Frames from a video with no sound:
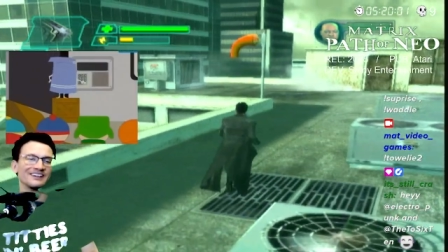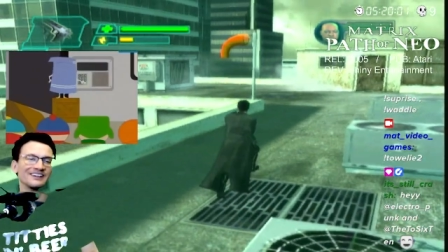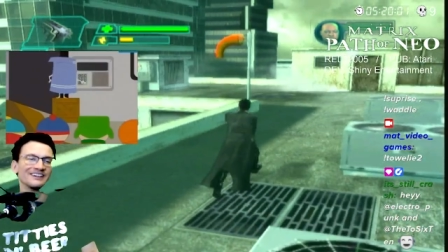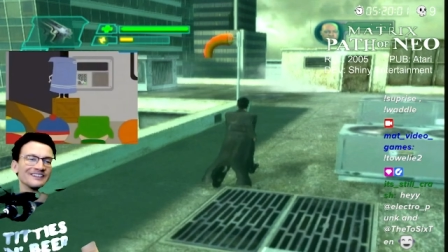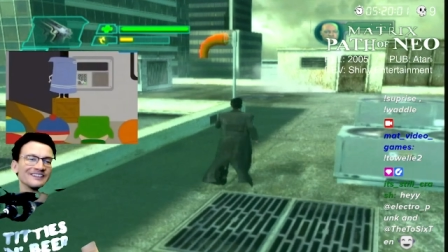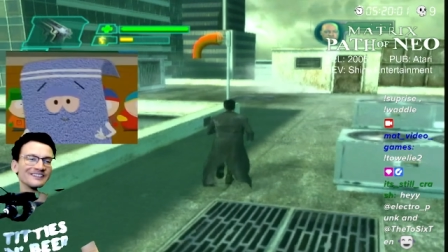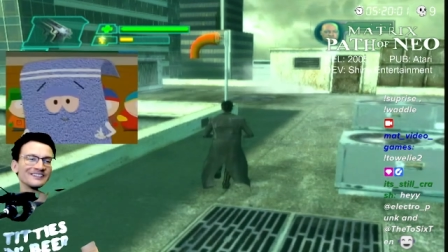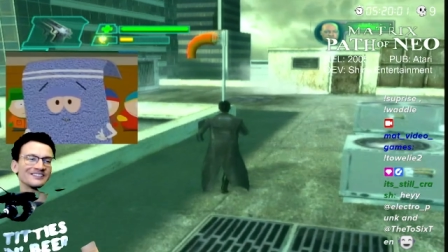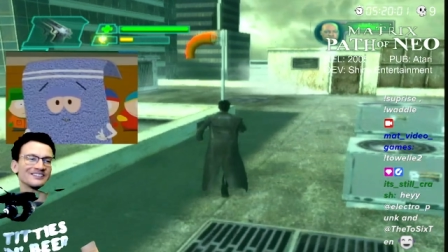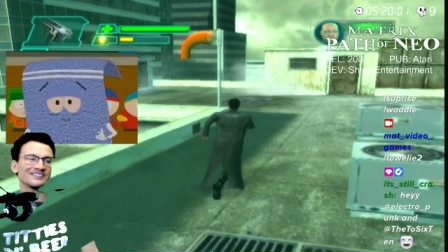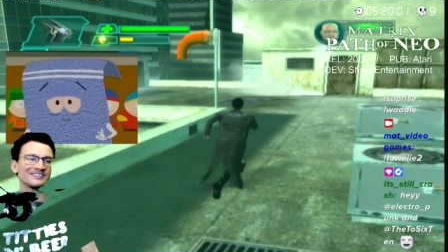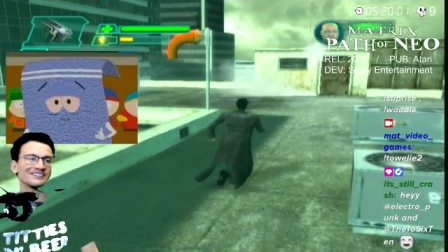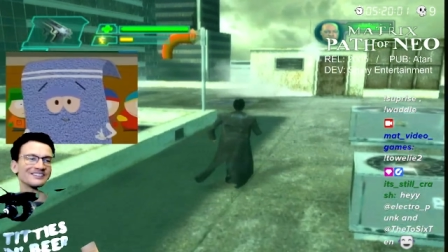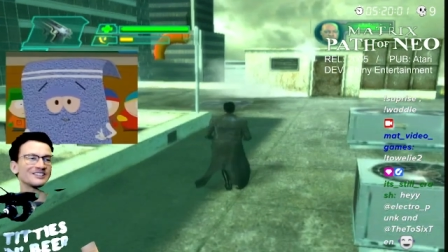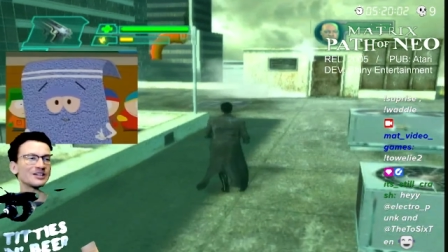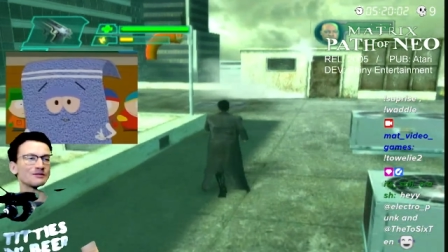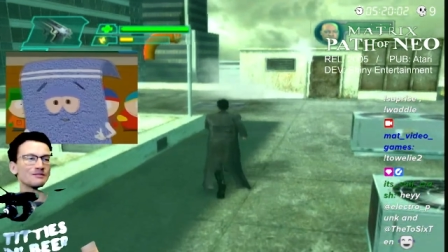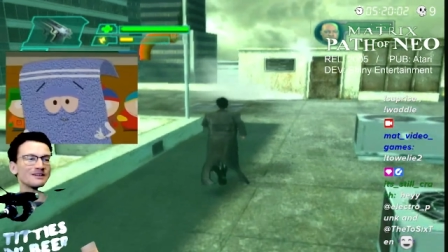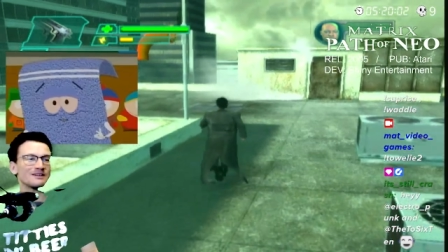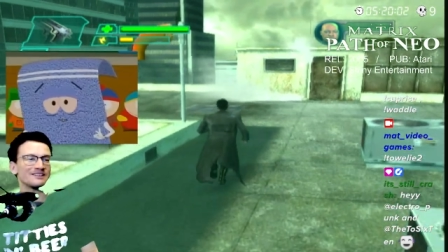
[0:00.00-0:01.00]
Won't you
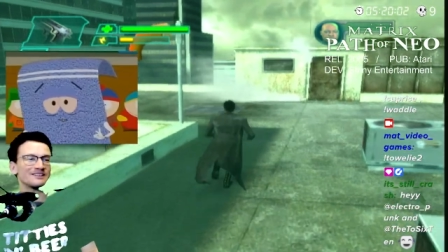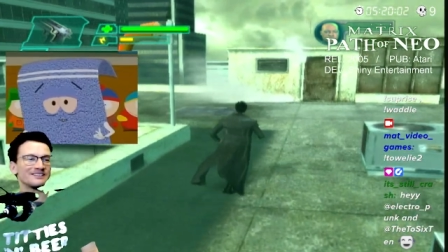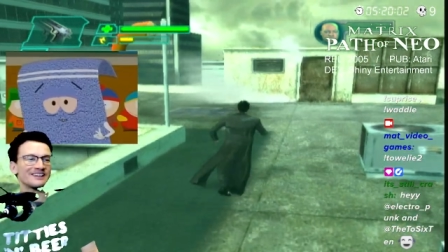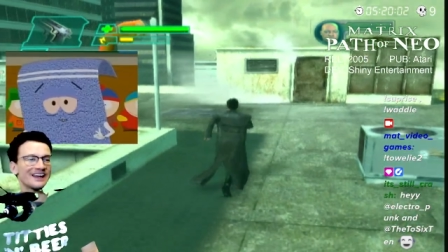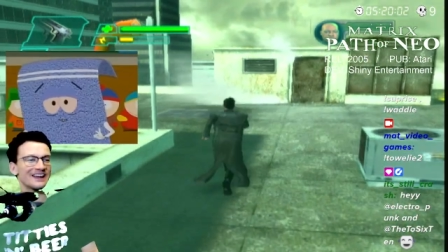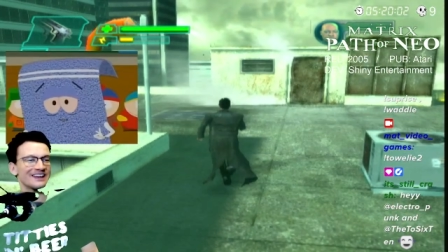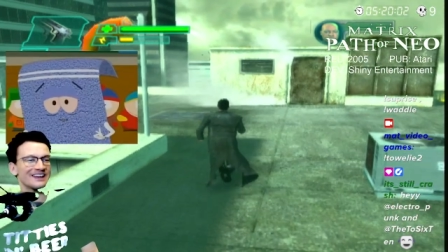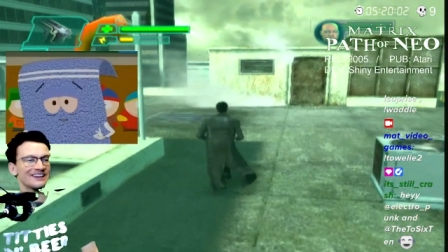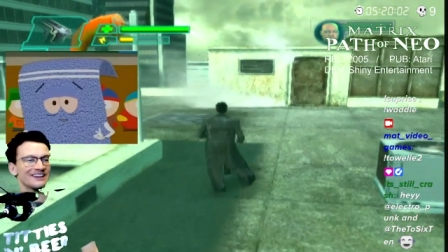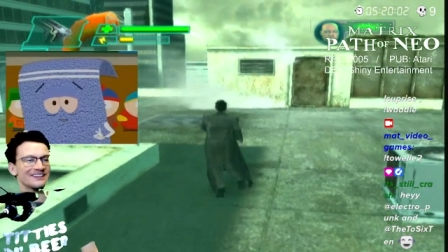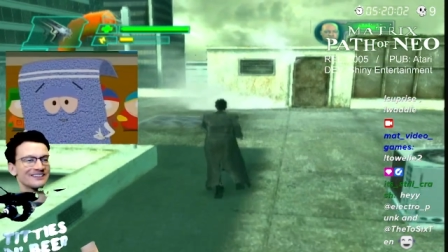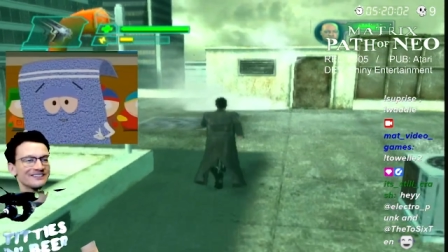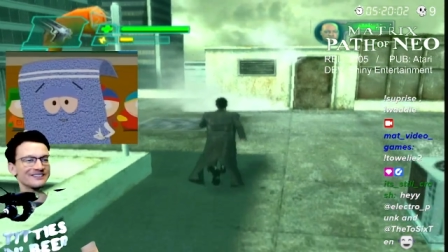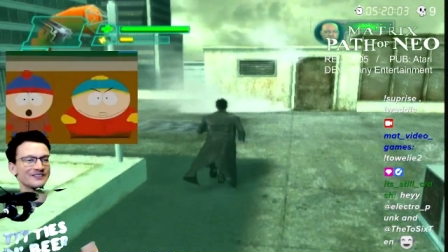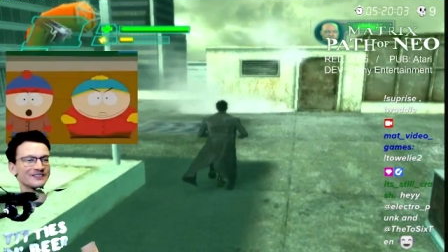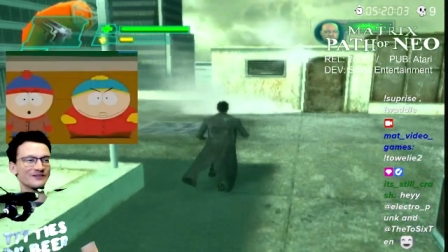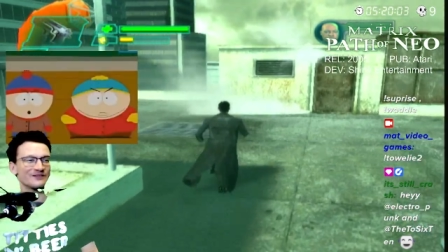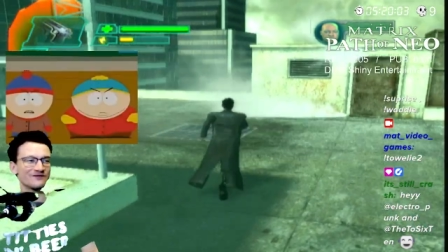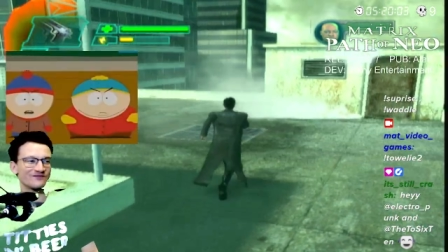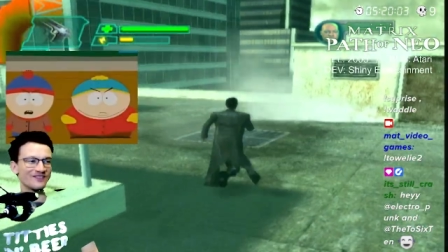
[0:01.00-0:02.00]
take me down
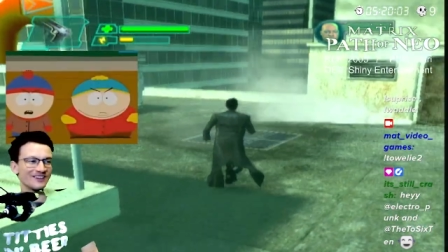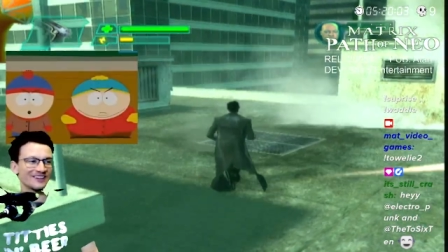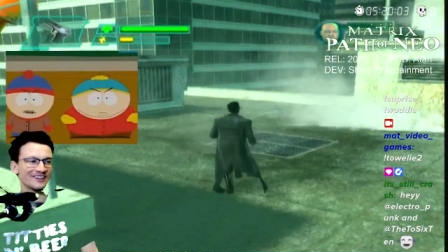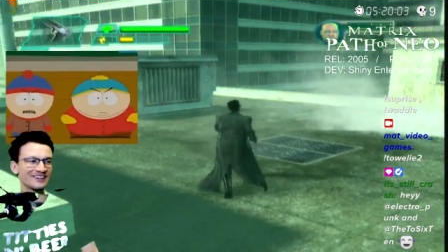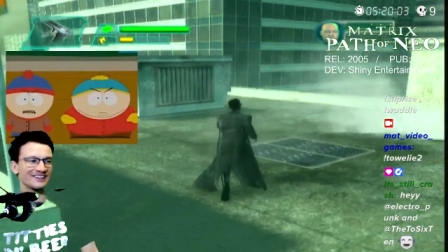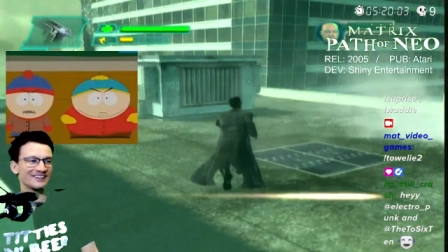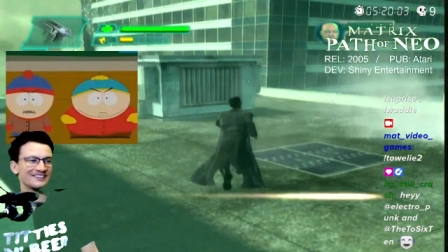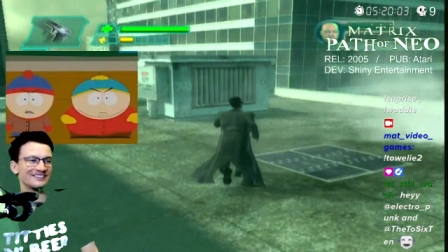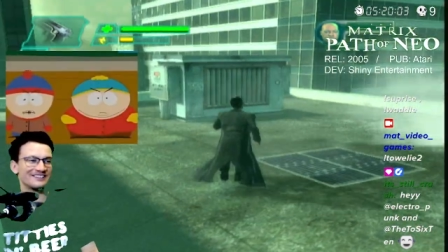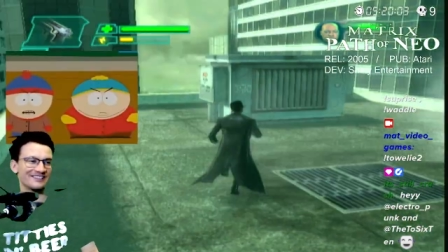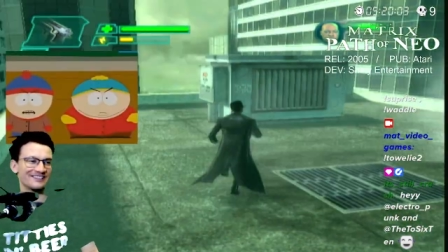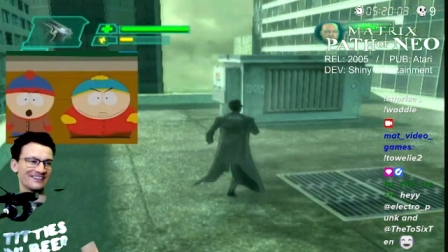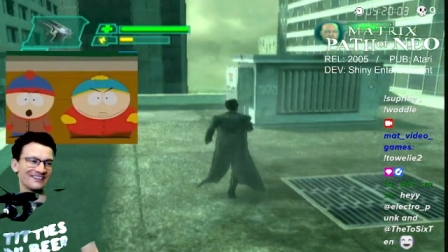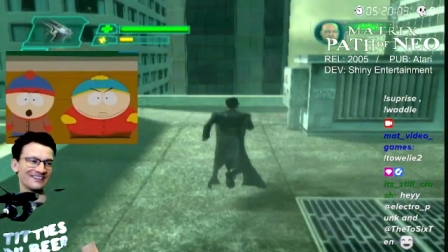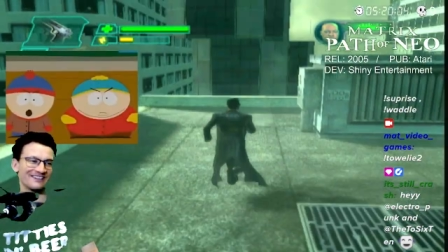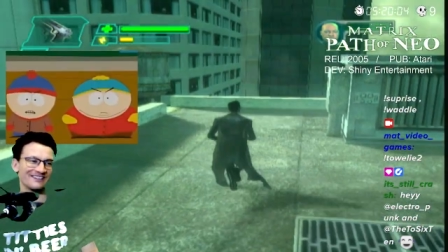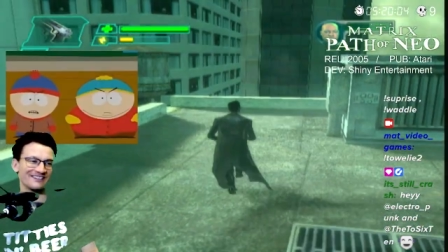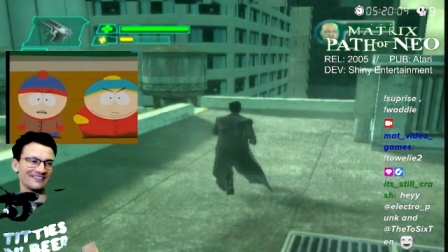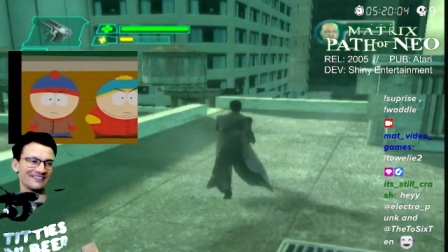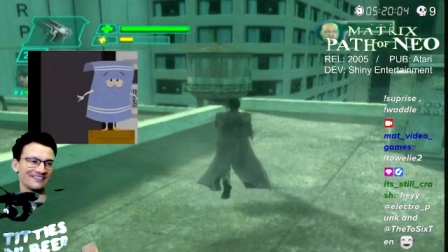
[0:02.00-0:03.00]
to Funkin'
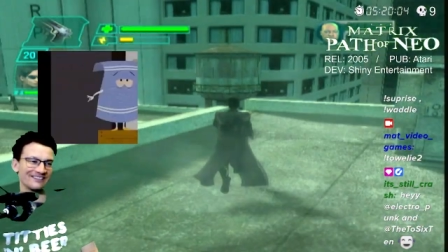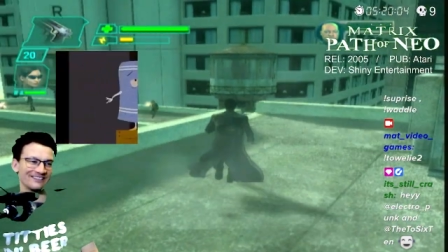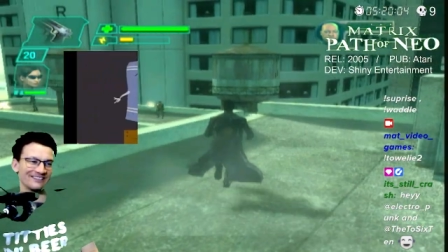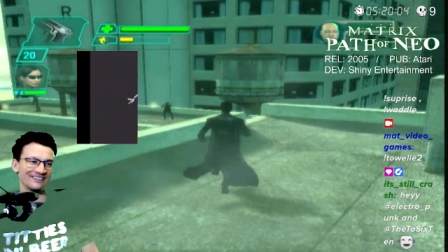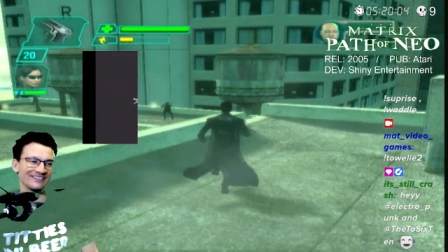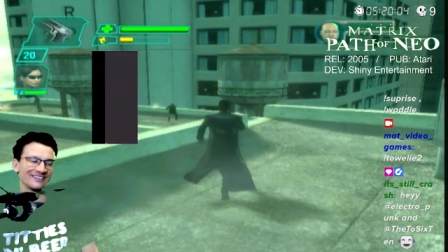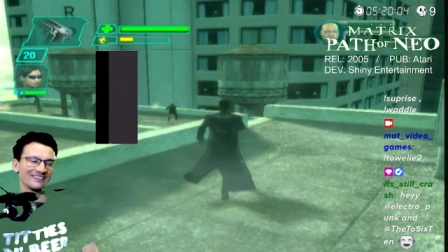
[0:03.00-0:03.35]
Town?